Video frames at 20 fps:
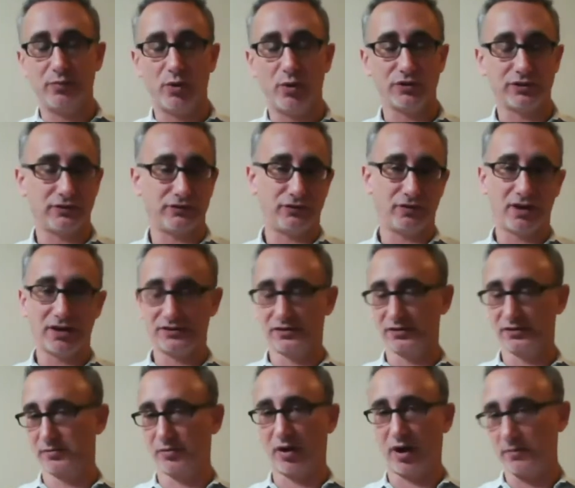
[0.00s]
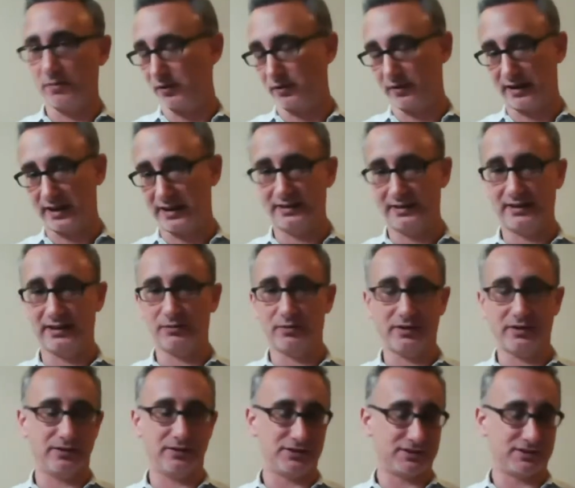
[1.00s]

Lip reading: report the fraud to the proper entity,